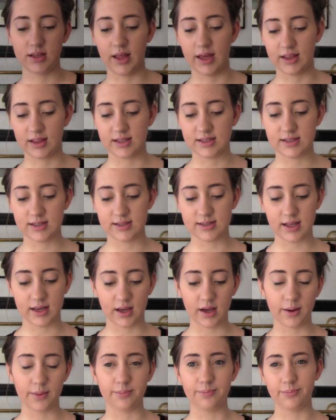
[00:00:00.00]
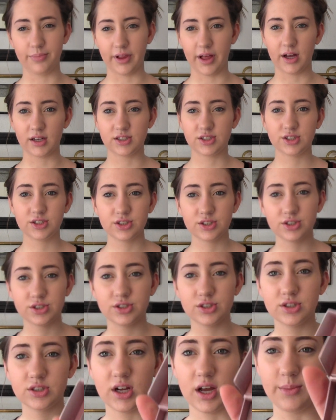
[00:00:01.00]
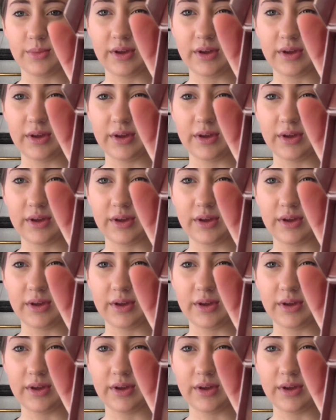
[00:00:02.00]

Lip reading: like this is like a blush, a